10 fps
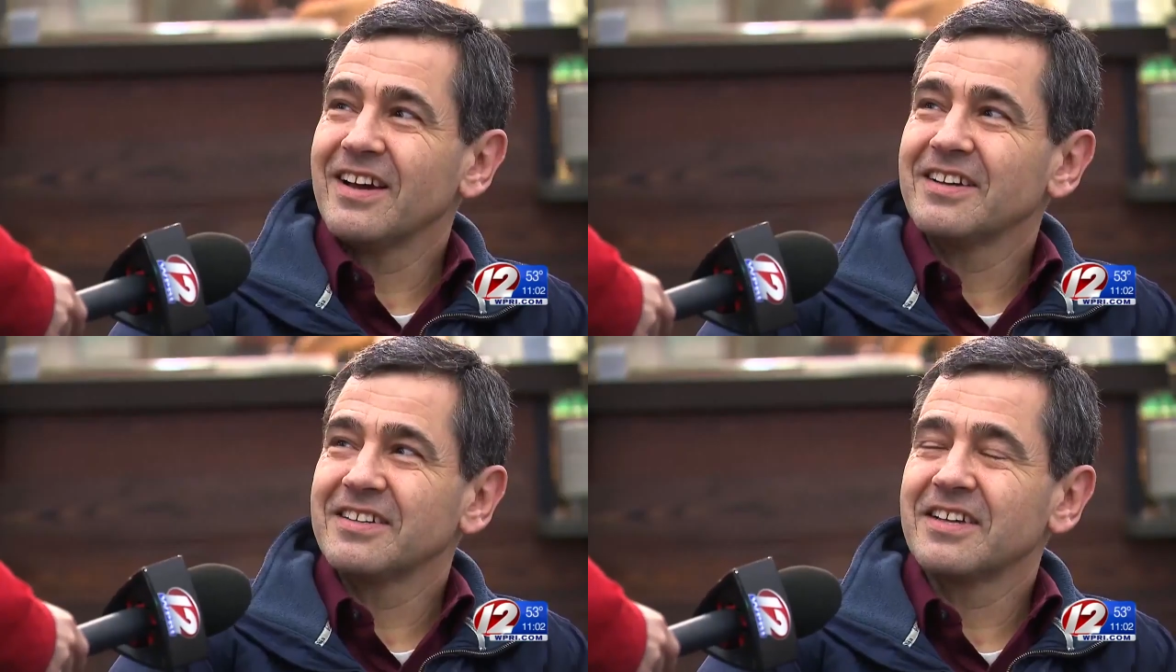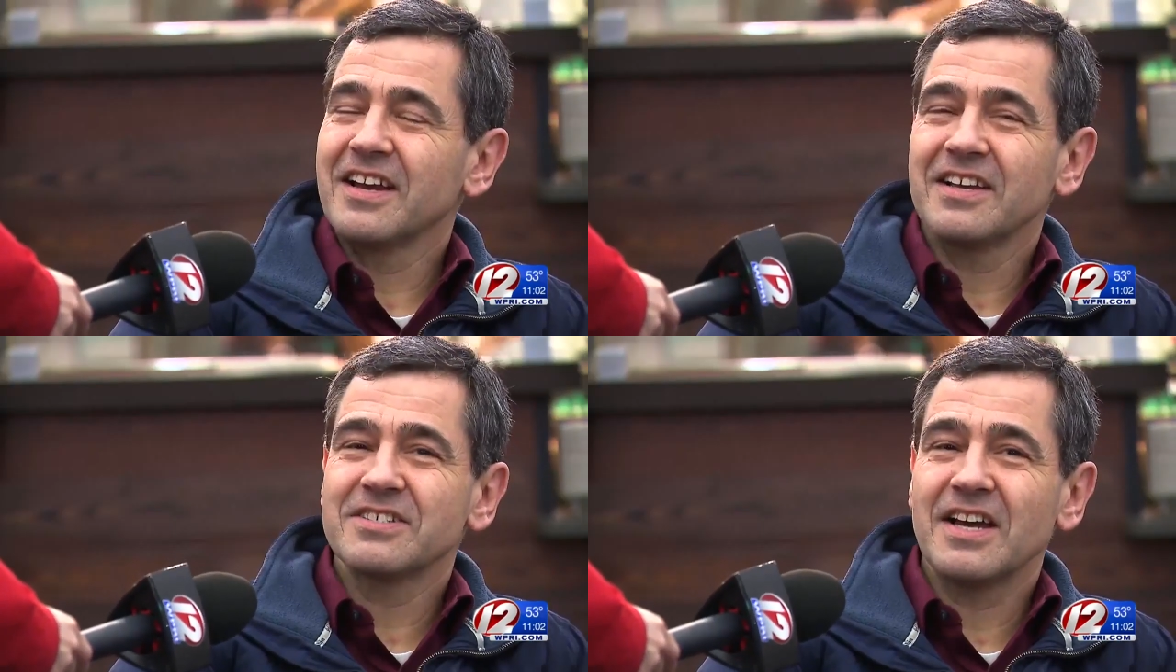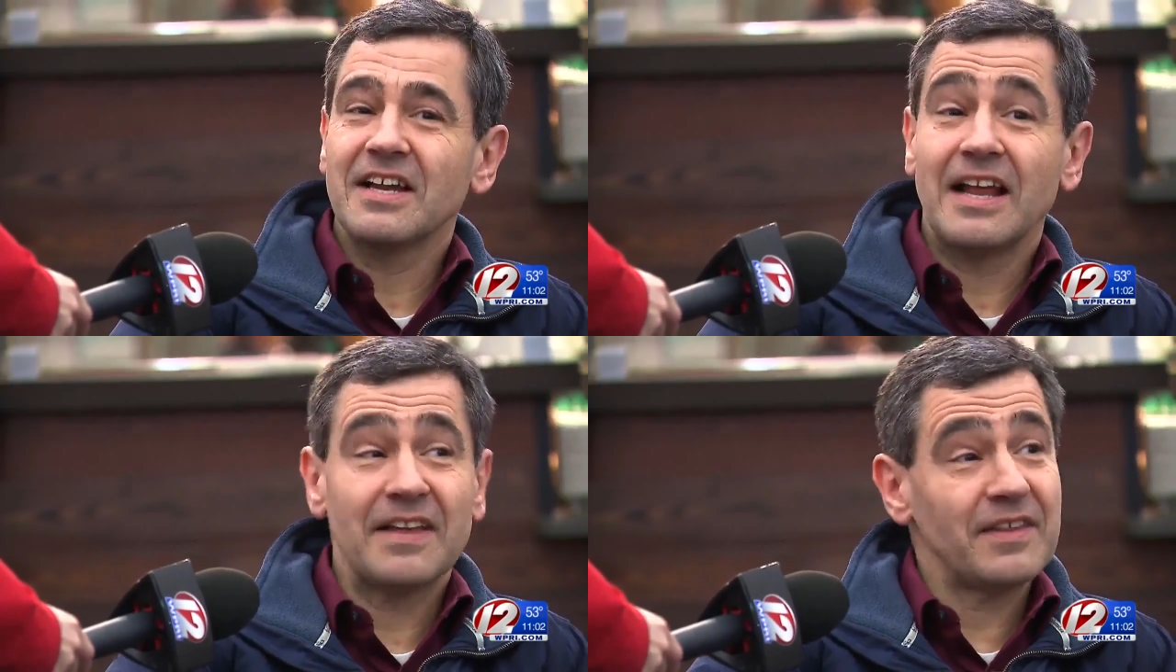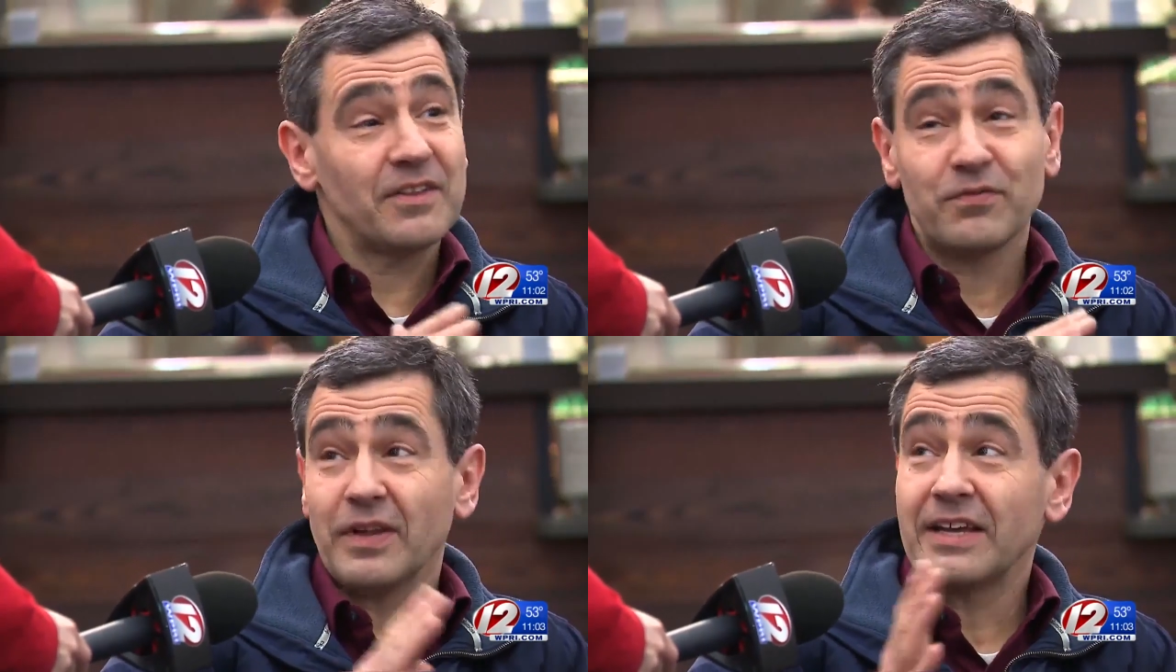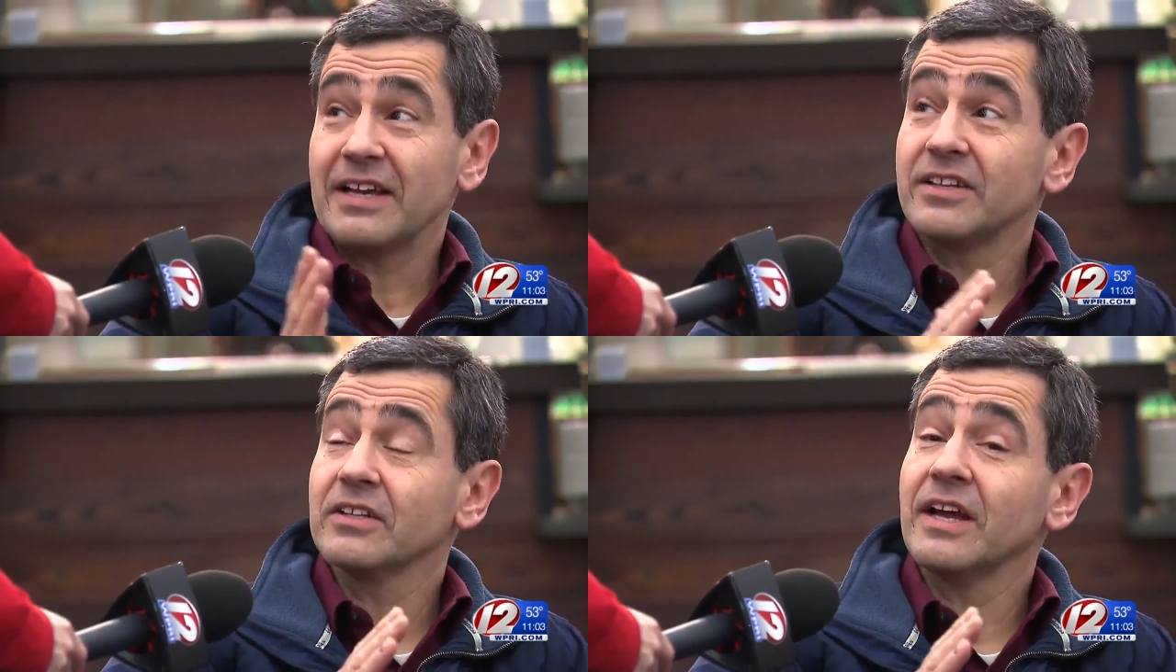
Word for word: Both of his flights have been delayed.